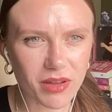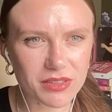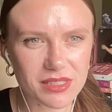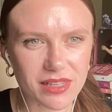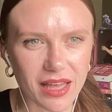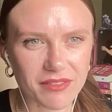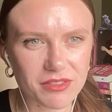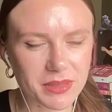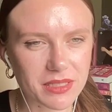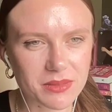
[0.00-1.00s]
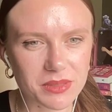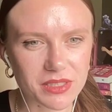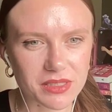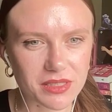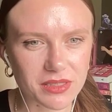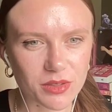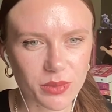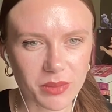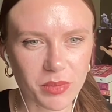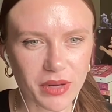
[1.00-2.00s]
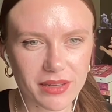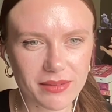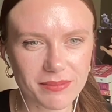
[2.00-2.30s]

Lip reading: all just laughed because we just took a quick break